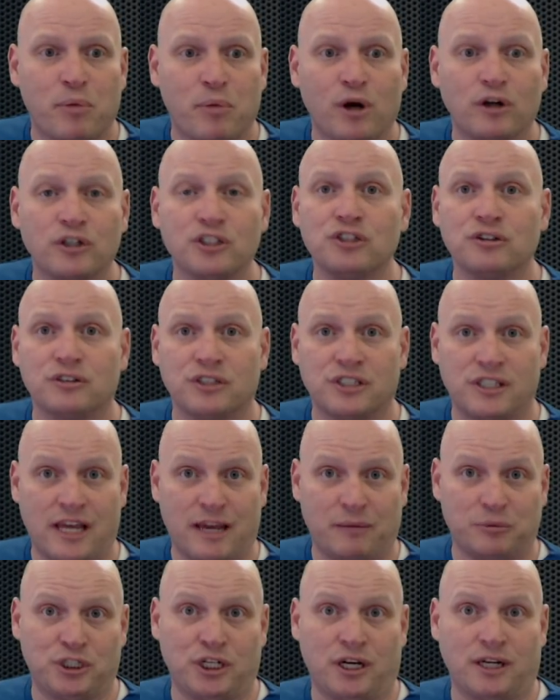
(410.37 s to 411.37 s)
Partial
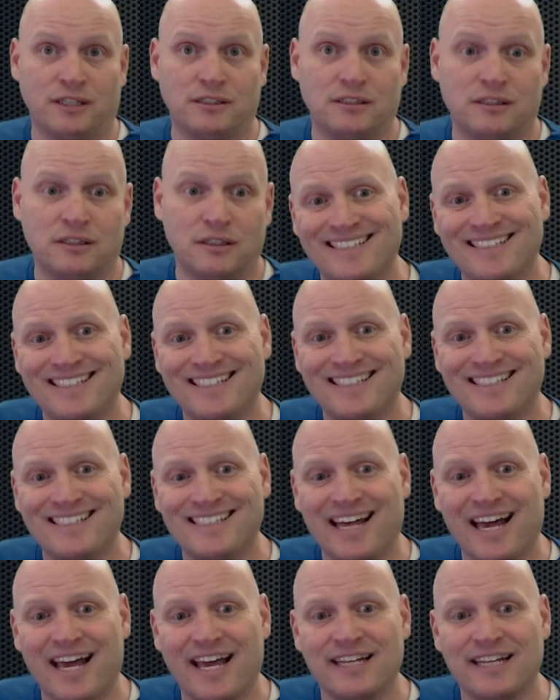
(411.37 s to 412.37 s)
snapshots
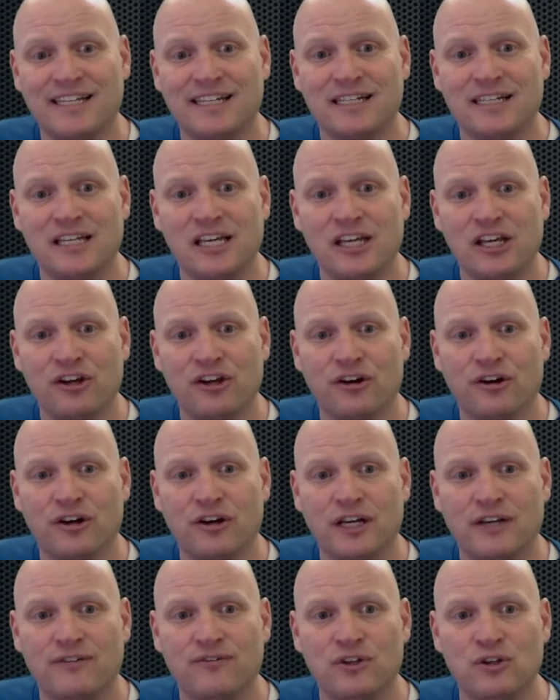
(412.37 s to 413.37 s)
decide in
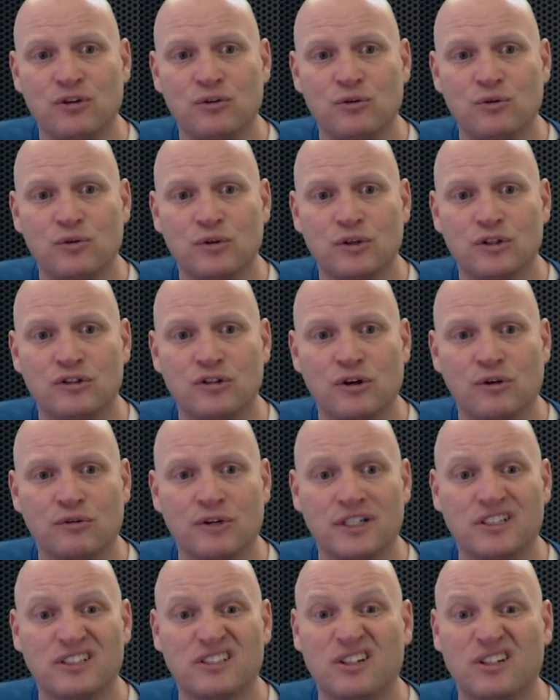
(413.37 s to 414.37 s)
here if you
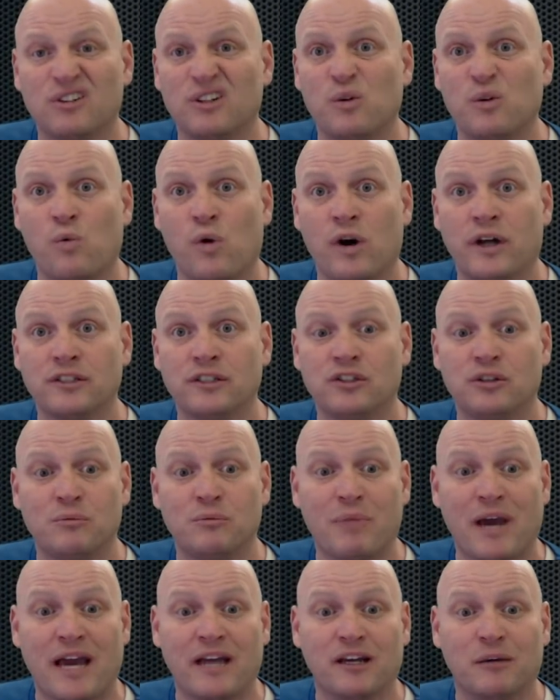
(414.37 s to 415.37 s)
don't necessarily want
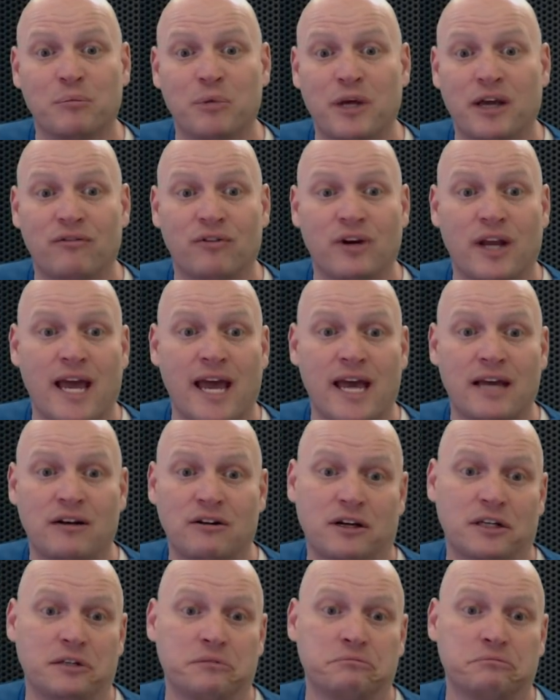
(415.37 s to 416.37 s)
to back up every
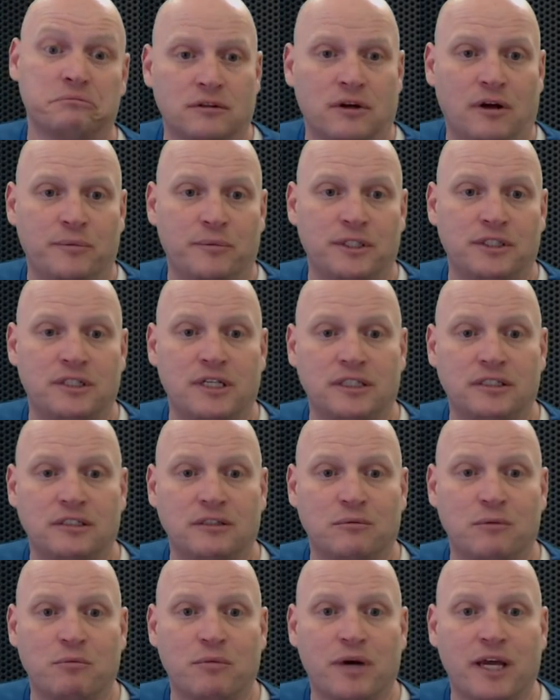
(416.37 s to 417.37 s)
add-on. I'm going to take
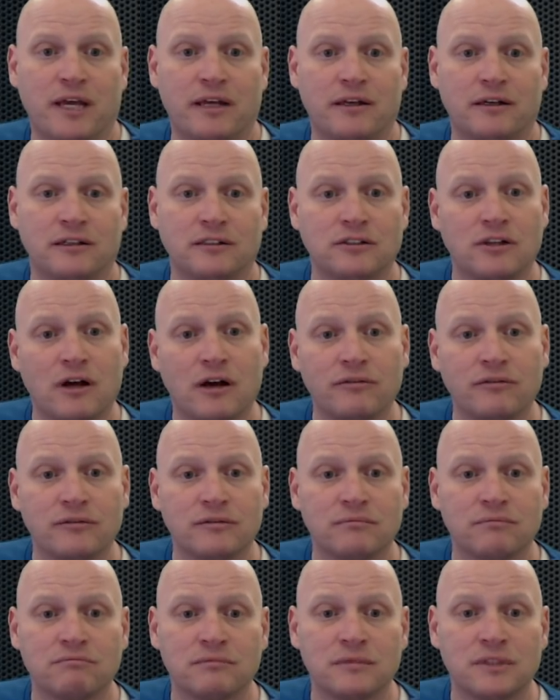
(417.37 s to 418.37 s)
some of my add-ons off,
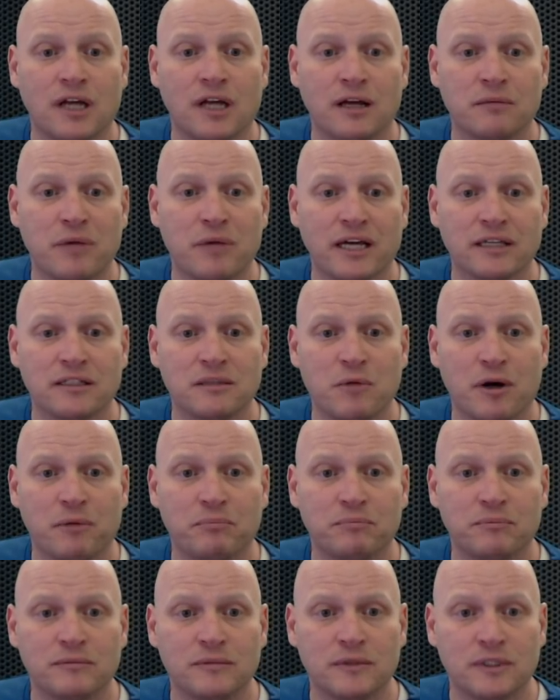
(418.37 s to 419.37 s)
not back them
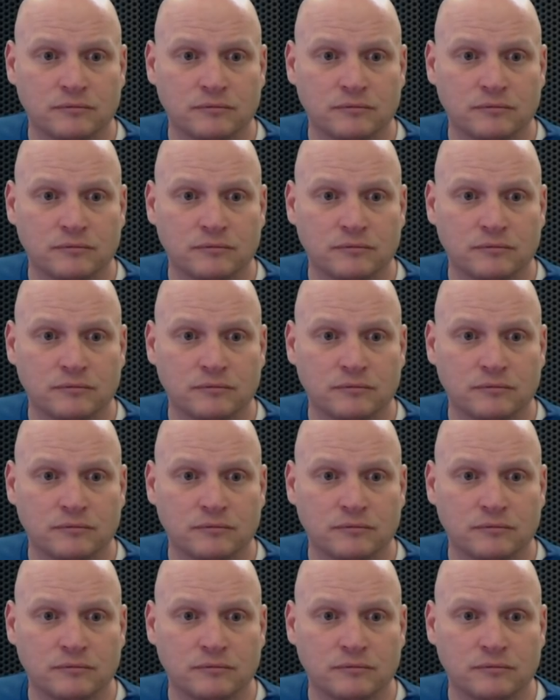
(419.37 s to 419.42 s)
up.